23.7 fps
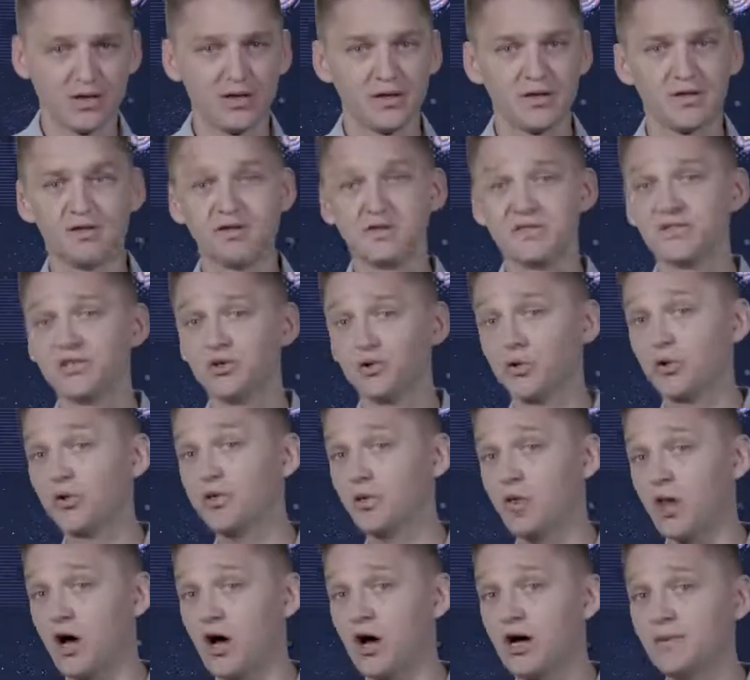The 0th
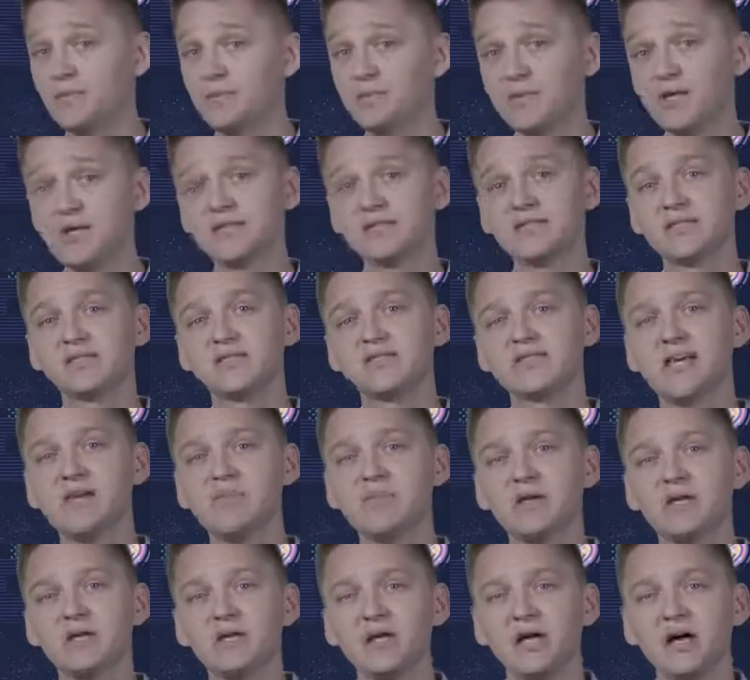law is a
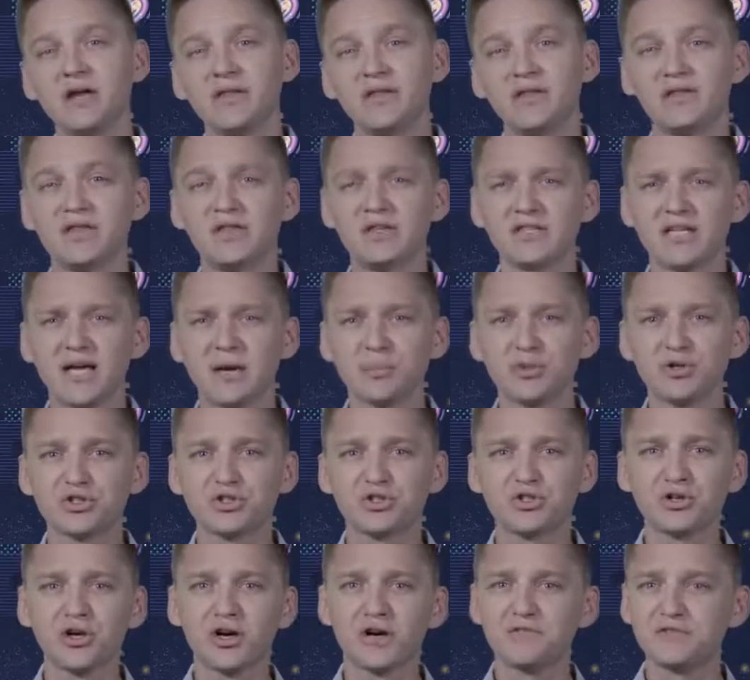statement that the
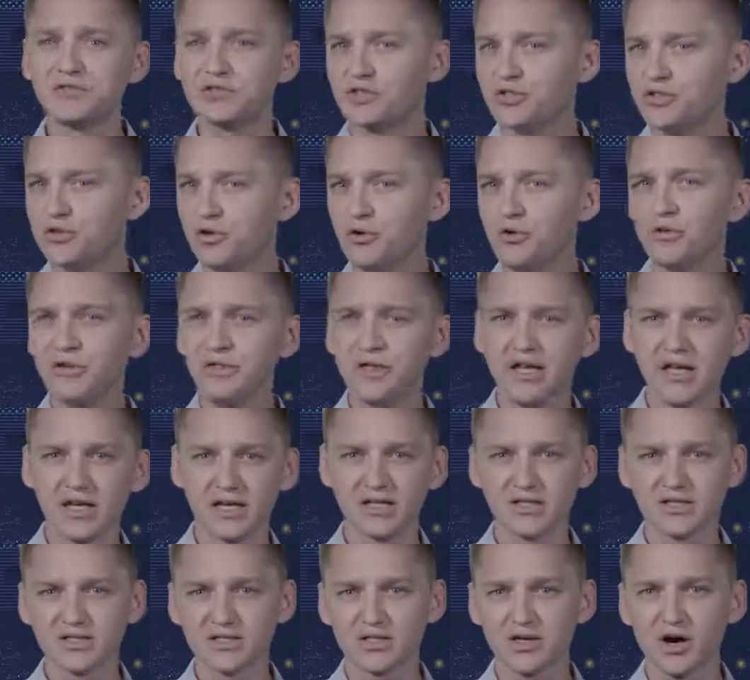temperature of 2
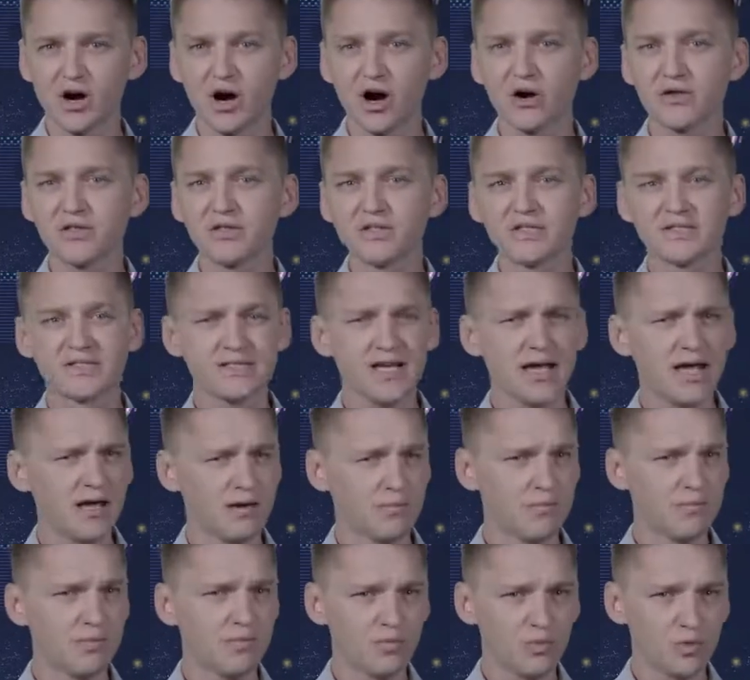things are the
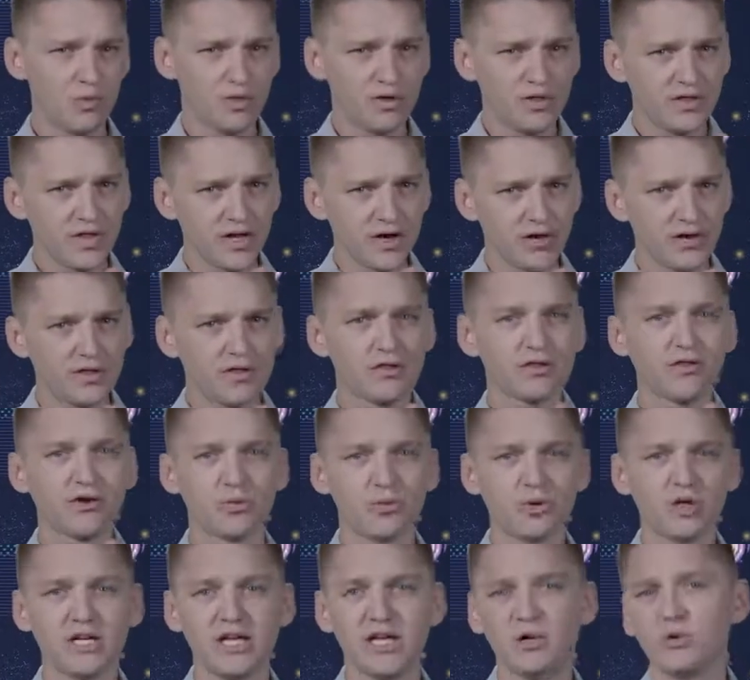same when they're in
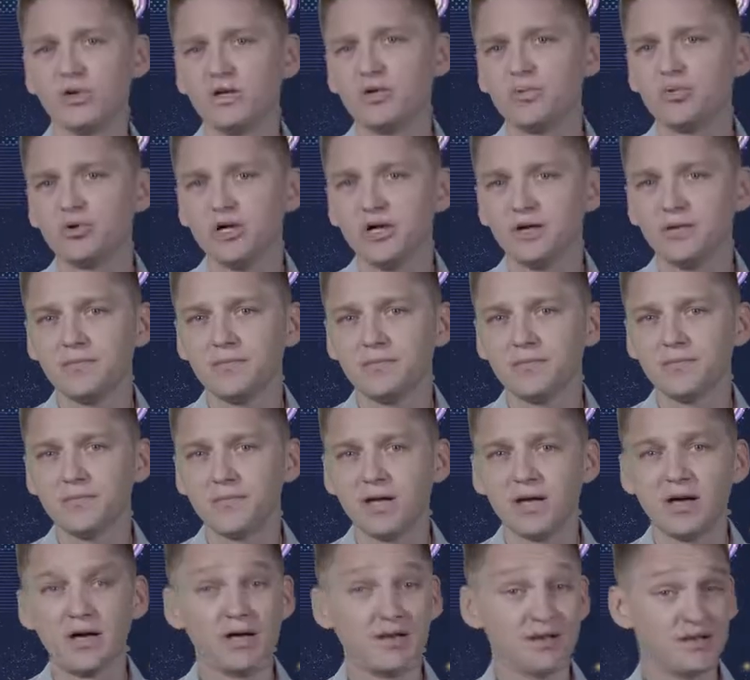thermal equilibrium.
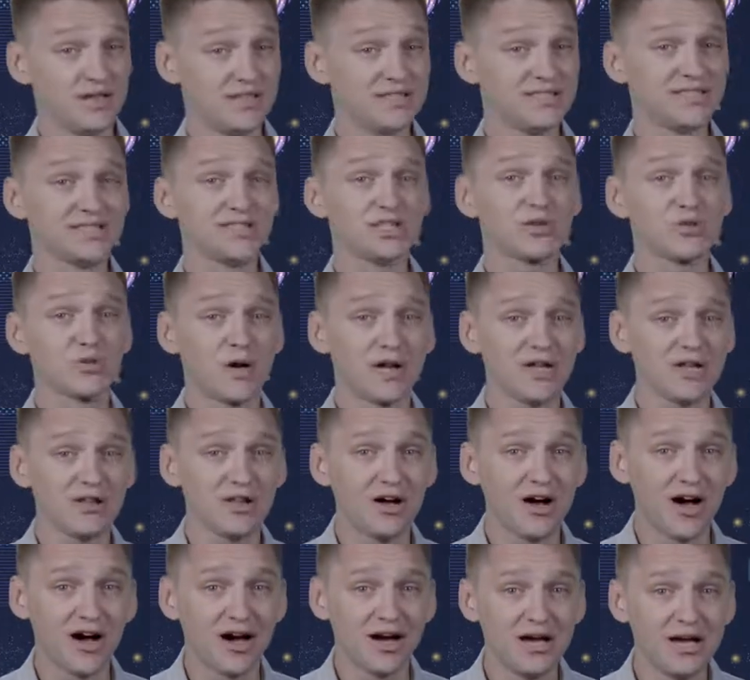This is a great
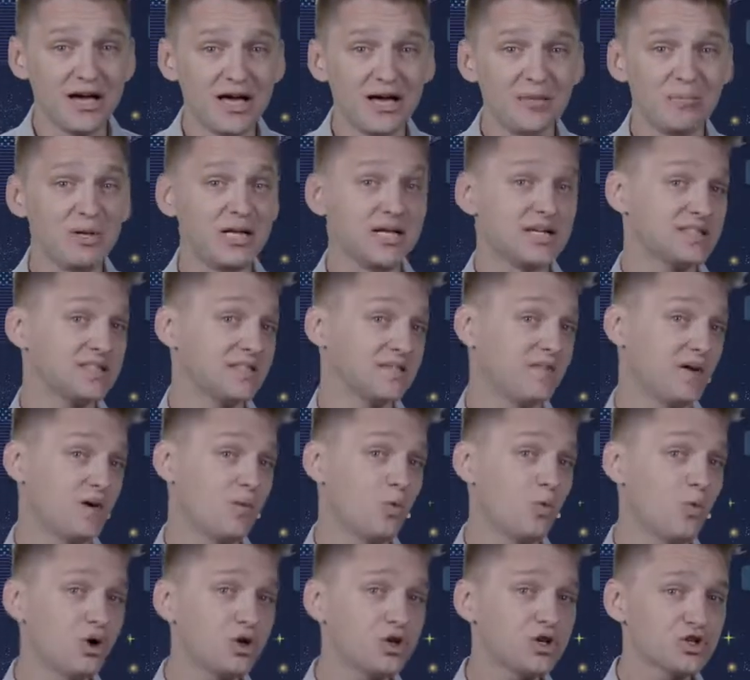law because if it
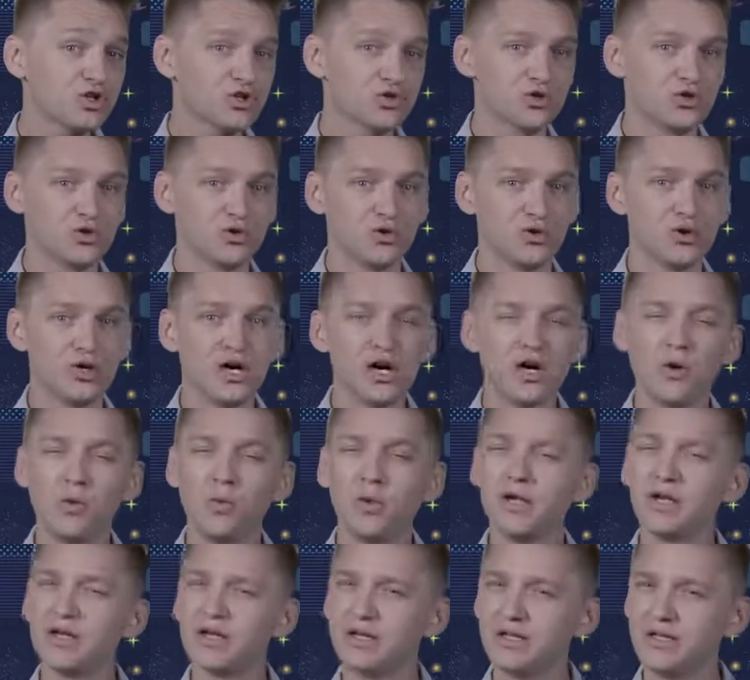weren't true,
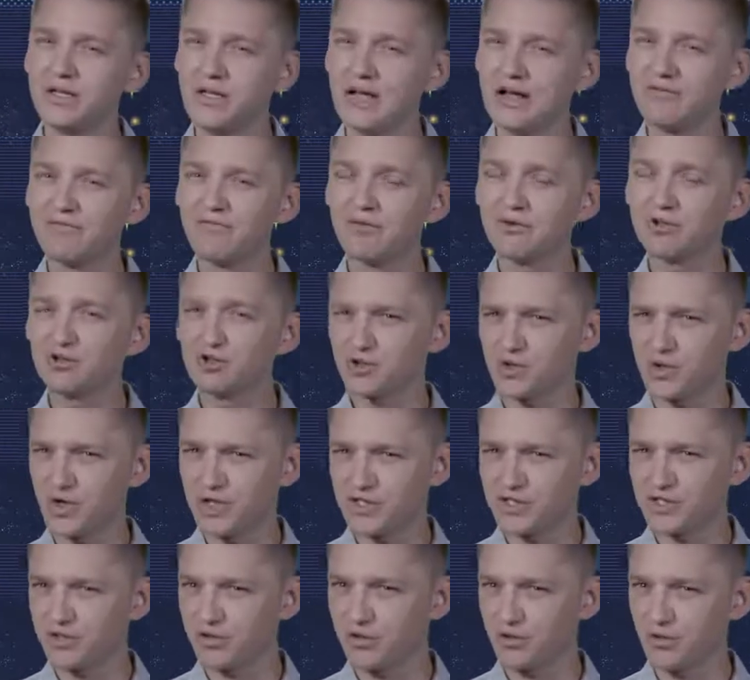we could never
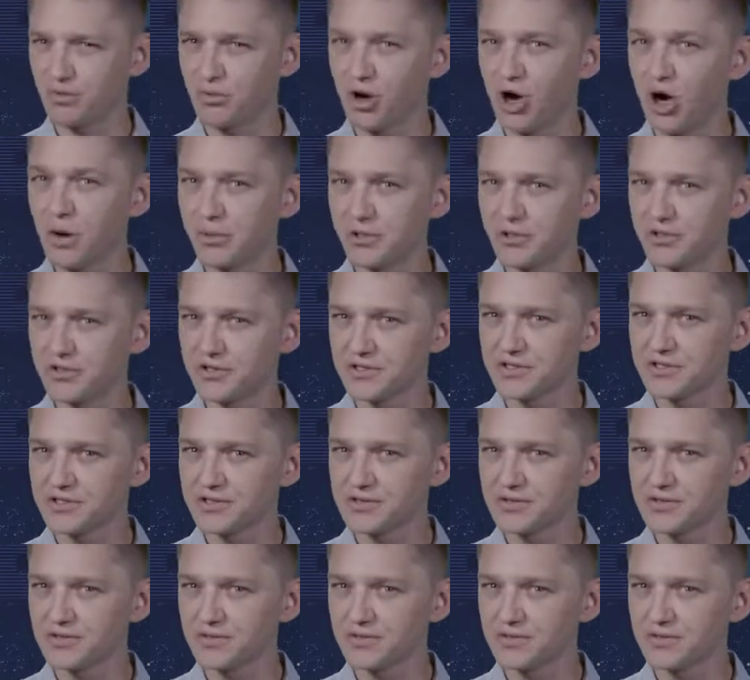trust thermometers.